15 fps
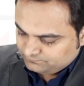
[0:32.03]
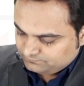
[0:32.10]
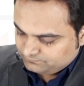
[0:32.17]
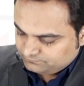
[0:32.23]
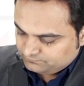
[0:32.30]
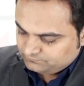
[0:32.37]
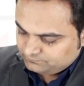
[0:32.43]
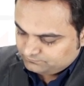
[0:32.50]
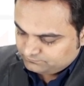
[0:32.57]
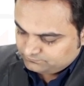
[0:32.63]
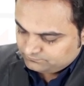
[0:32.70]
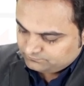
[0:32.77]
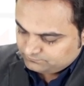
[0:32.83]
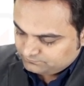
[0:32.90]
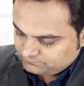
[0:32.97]

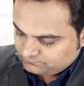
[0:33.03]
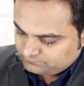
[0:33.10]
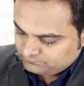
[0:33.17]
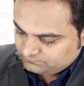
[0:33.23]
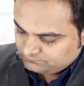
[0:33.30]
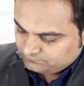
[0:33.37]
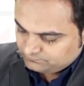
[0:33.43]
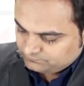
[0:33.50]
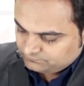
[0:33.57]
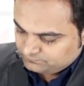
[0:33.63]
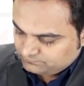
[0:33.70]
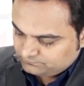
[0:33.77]
(silence)